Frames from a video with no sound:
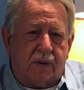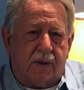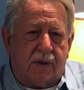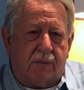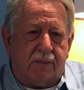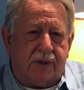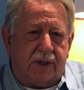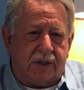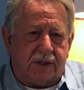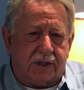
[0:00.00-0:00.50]

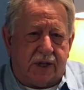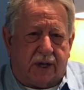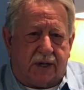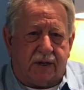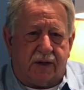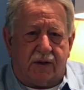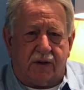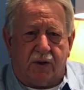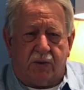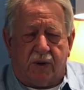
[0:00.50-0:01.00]
I'm the
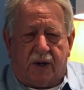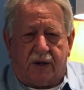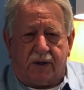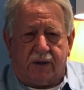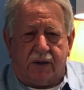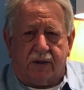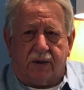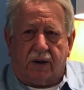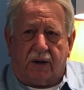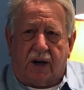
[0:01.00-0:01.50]
Executive
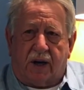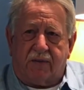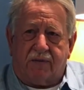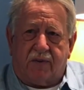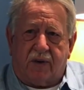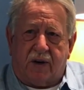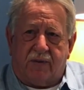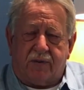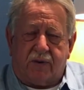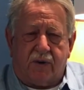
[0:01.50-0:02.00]
Director of the
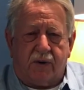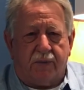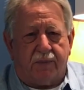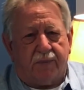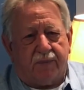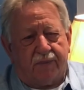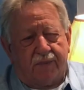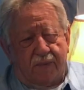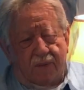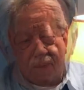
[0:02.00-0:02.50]
LifeRef
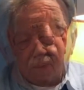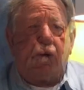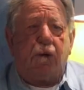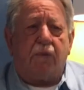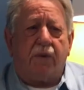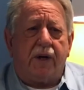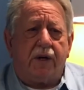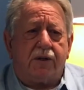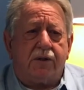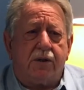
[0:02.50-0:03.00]
Group. What I
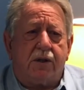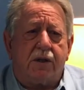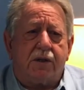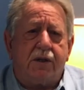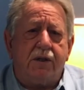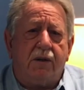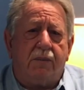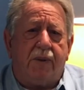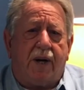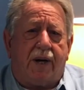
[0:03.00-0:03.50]
want to talk
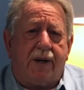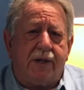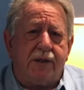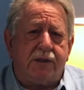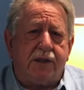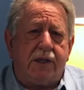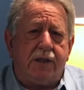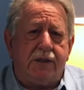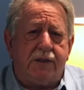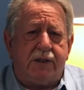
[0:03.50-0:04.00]
to you about
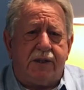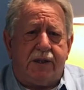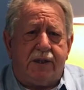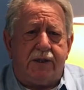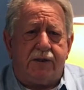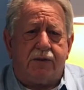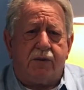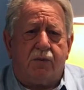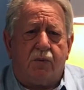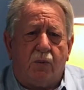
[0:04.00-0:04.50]

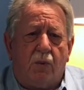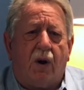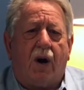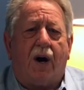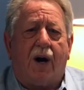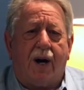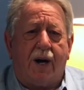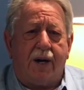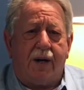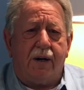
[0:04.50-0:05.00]
is
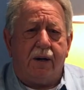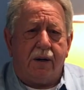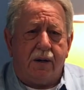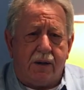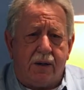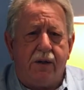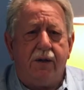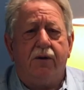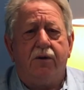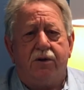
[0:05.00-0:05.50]
why
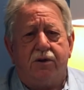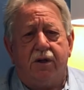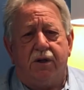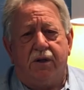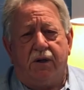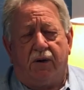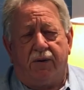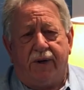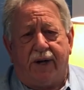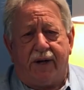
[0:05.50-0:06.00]
you
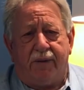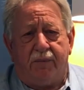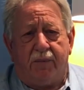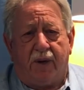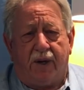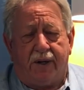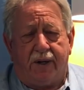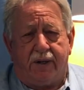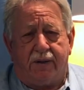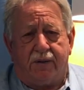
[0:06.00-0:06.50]
should donate
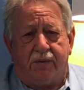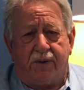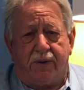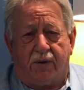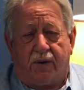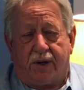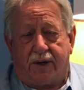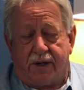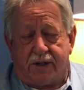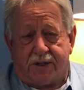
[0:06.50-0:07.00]
money to an
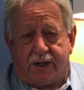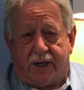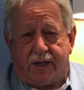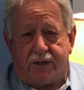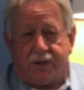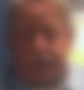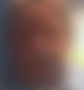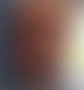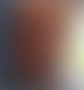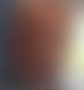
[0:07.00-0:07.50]

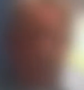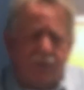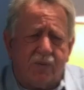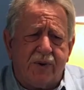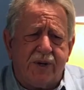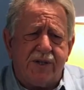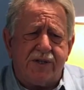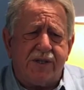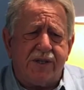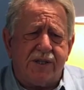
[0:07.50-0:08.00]
organization. And the
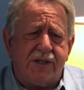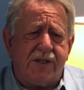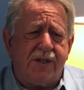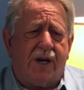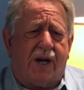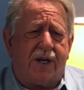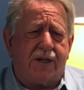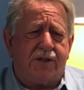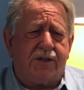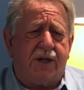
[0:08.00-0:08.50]
reason is
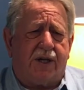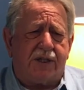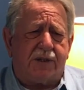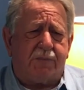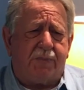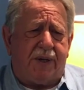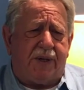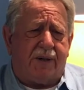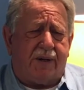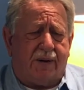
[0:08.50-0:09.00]
not
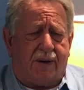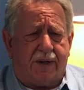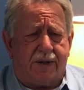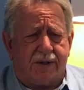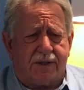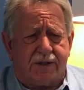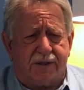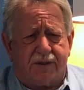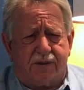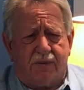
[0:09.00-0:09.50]
just
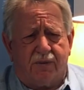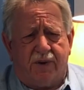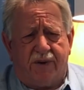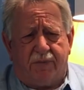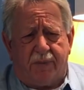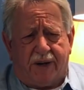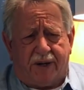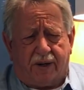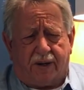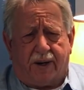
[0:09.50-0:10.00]
because
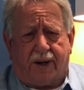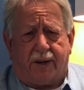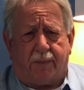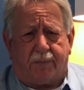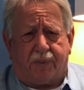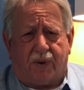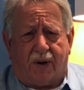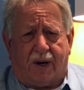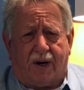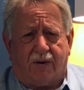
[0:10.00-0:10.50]
we've made a lot
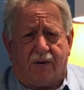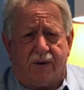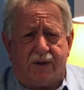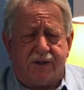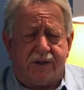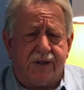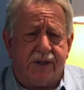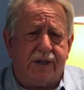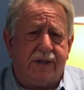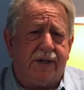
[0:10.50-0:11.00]
of
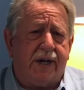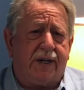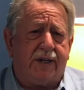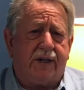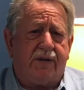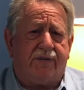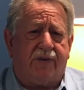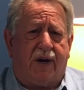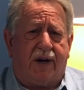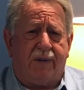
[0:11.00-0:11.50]
progress in
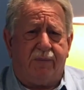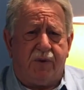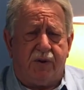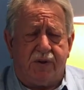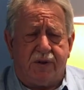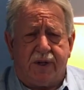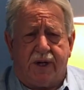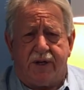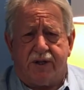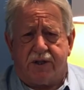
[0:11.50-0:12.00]
identifying
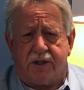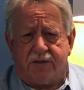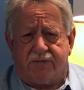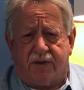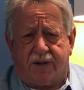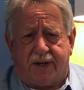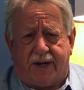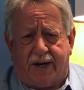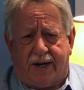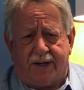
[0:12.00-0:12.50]
mutations
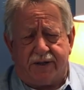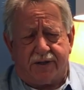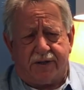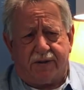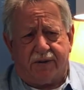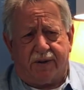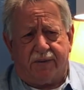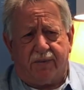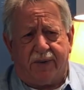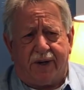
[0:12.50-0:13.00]
for
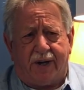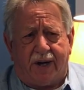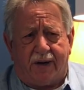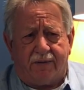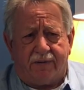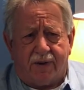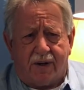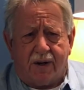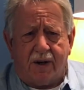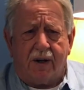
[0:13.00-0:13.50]
cancer and we
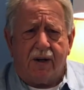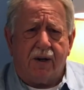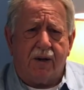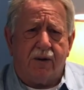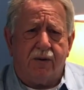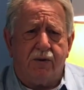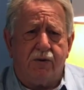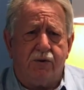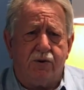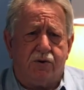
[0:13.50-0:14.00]
have
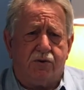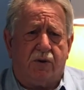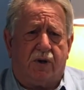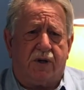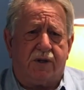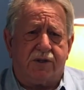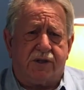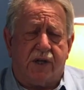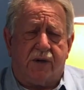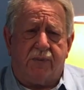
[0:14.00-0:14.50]
new
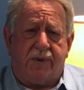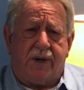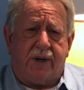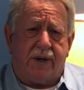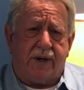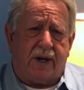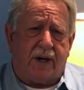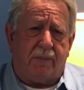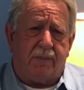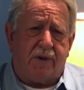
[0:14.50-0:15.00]
drugs that we
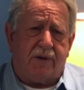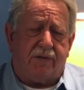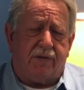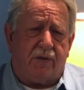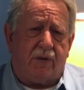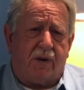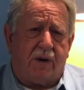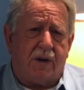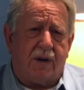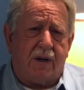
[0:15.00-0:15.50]
didn't have
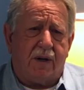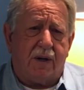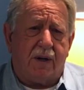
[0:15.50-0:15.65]
before.